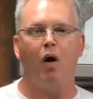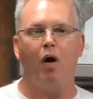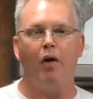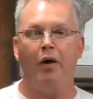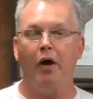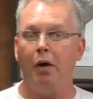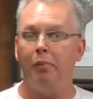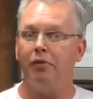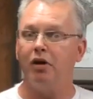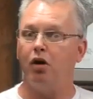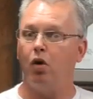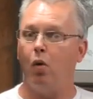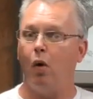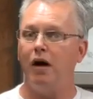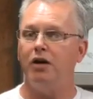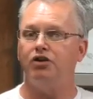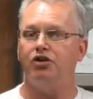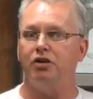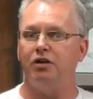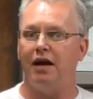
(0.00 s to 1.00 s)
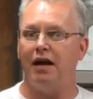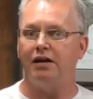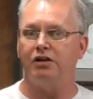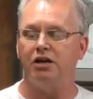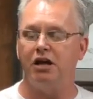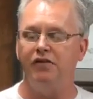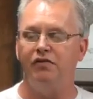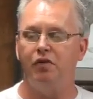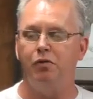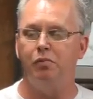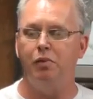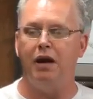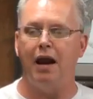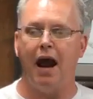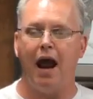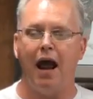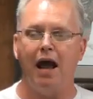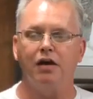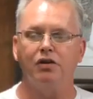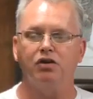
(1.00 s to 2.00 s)
brought up, the question has even
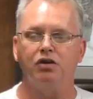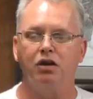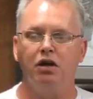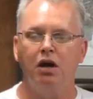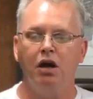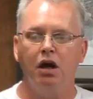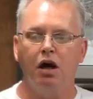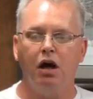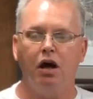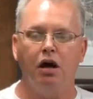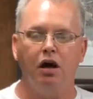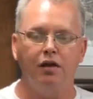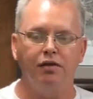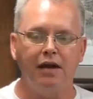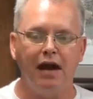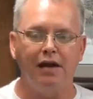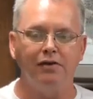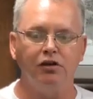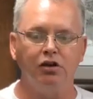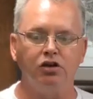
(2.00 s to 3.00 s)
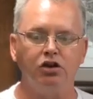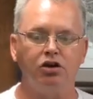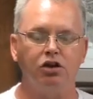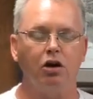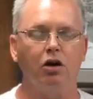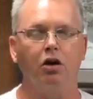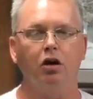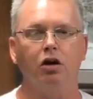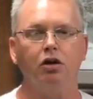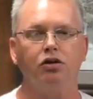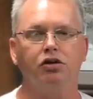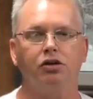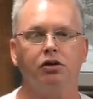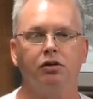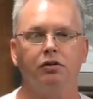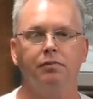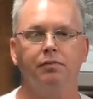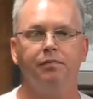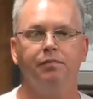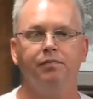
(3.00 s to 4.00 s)
been asked, that the
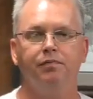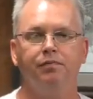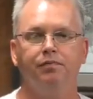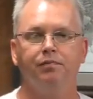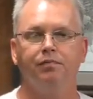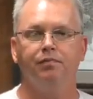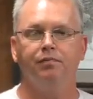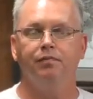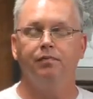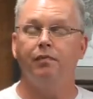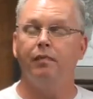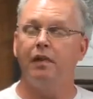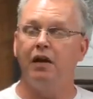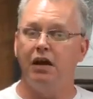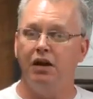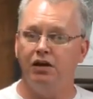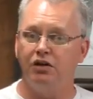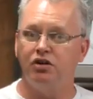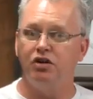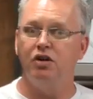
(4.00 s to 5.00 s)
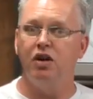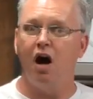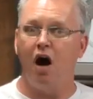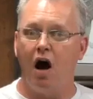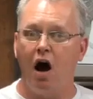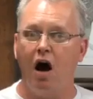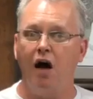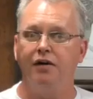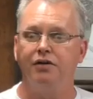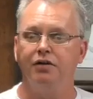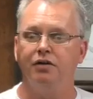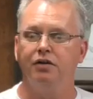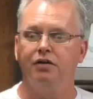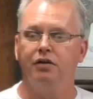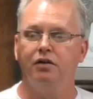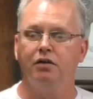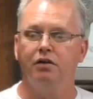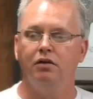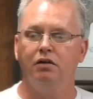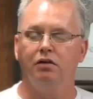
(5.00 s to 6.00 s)
church is not
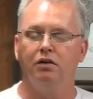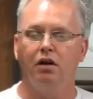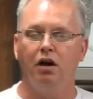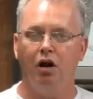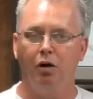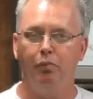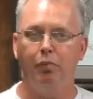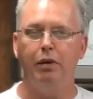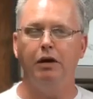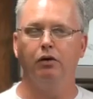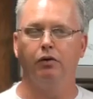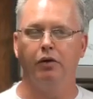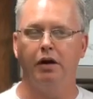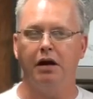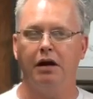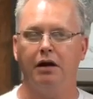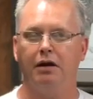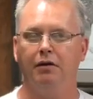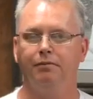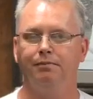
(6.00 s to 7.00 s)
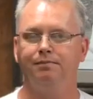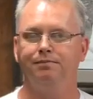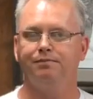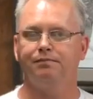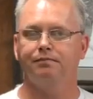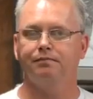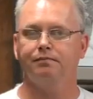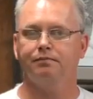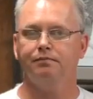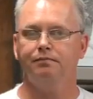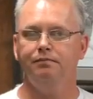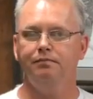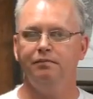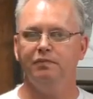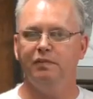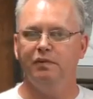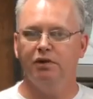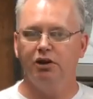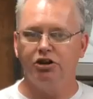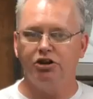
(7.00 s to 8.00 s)
a building.
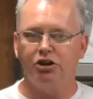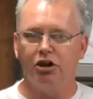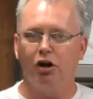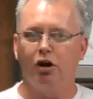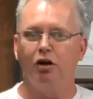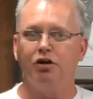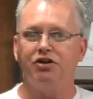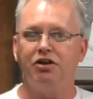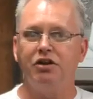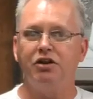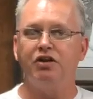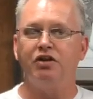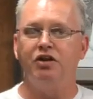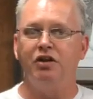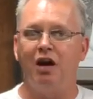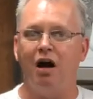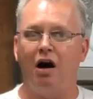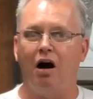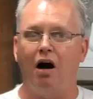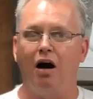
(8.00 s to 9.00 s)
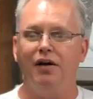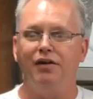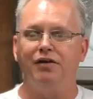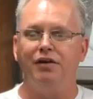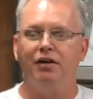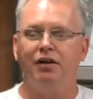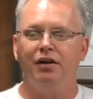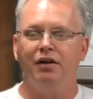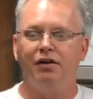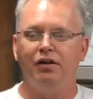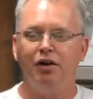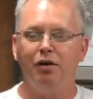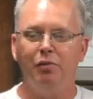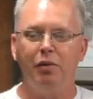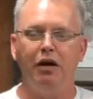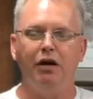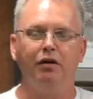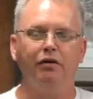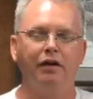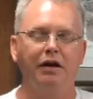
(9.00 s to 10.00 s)
The church is not the
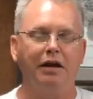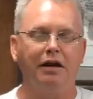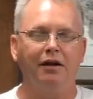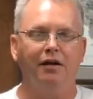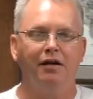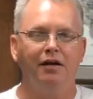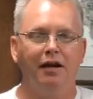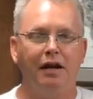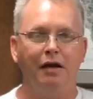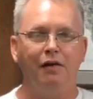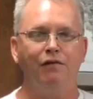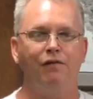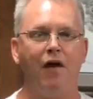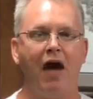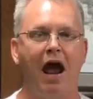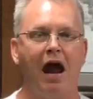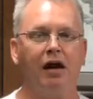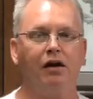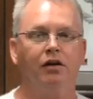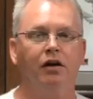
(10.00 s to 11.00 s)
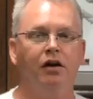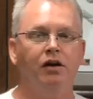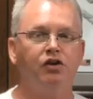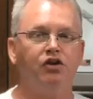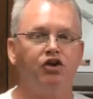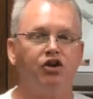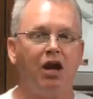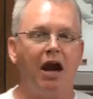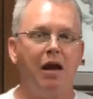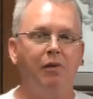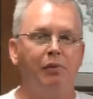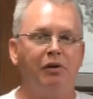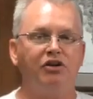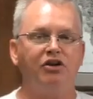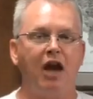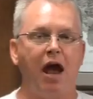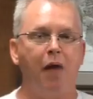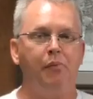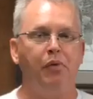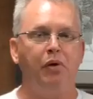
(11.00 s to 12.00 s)
building. In fact,
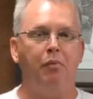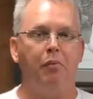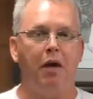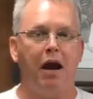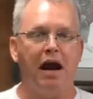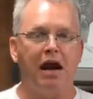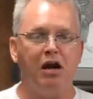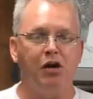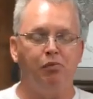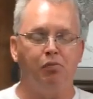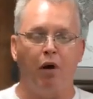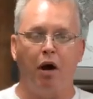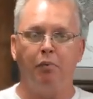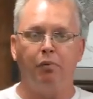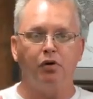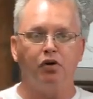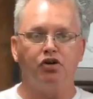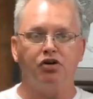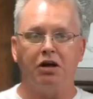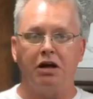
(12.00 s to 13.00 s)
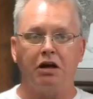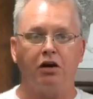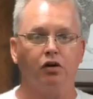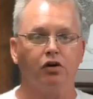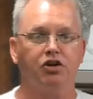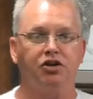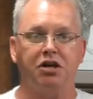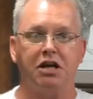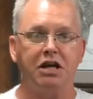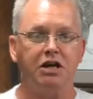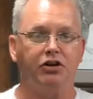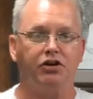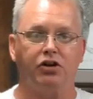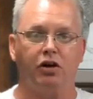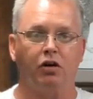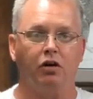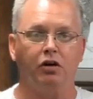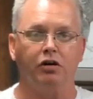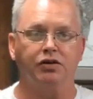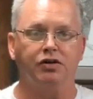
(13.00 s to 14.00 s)
statements have been made, bumper stickers,
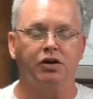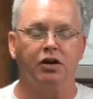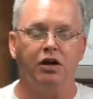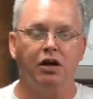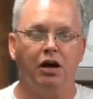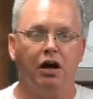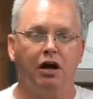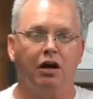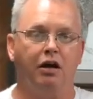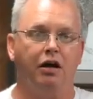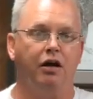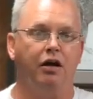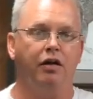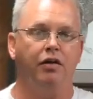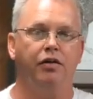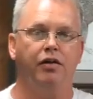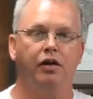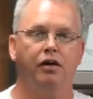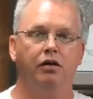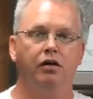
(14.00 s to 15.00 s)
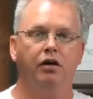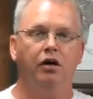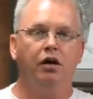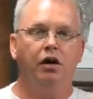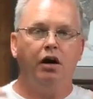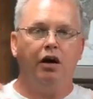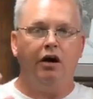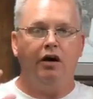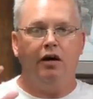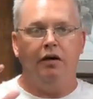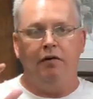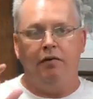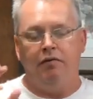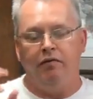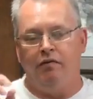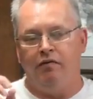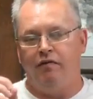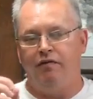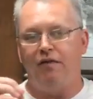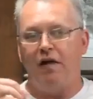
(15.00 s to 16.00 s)
t-shirts, uh, the uh,
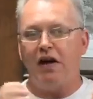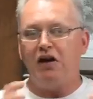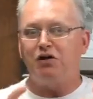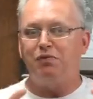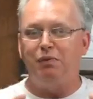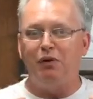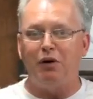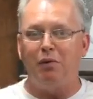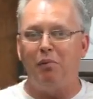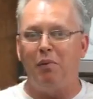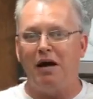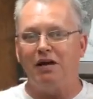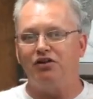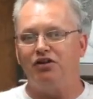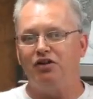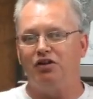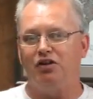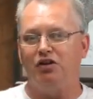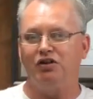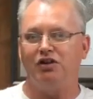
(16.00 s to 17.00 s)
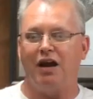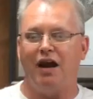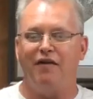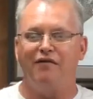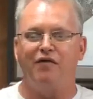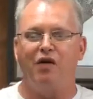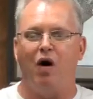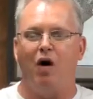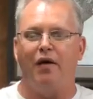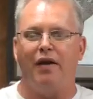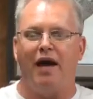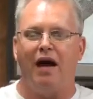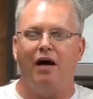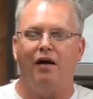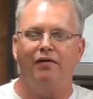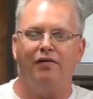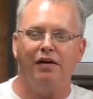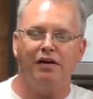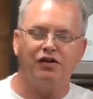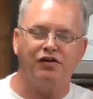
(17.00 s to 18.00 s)
Facebook messages have gone
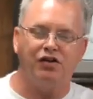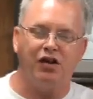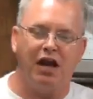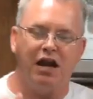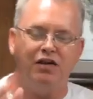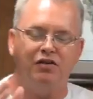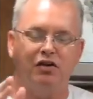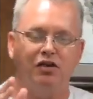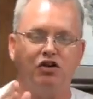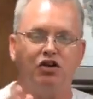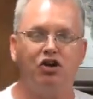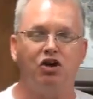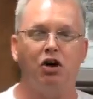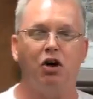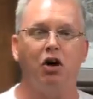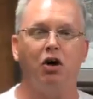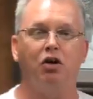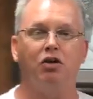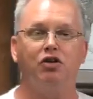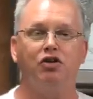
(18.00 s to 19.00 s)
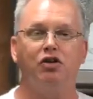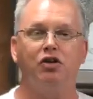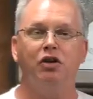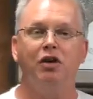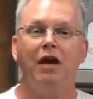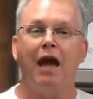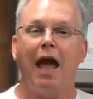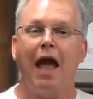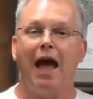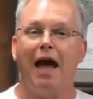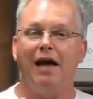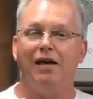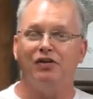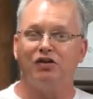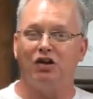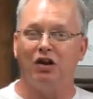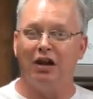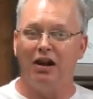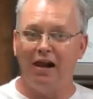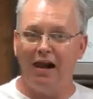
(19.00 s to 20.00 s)
out that say the church
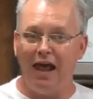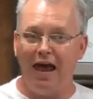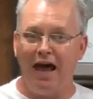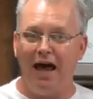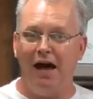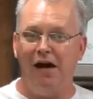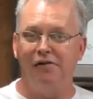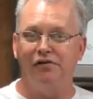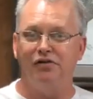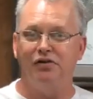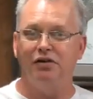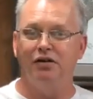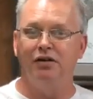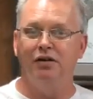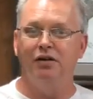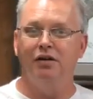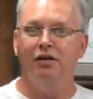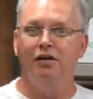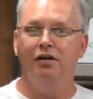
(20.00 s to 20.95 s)
has left